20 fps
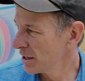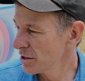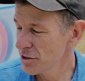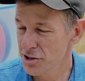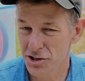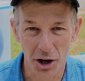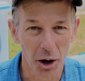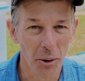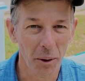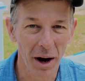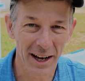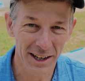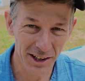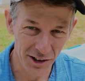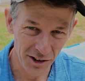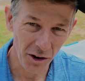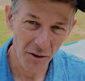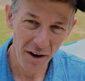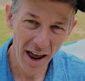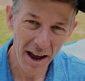So
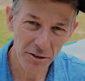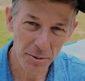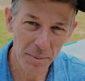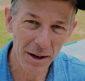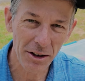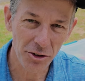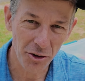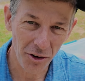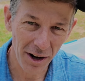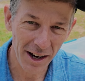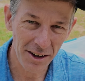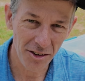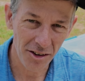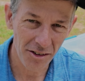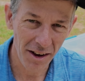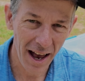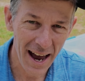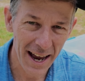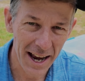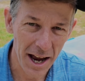you don't have to be as crazy
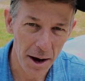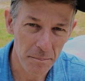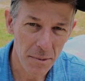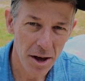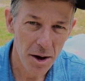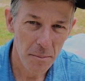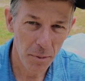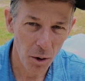as I am,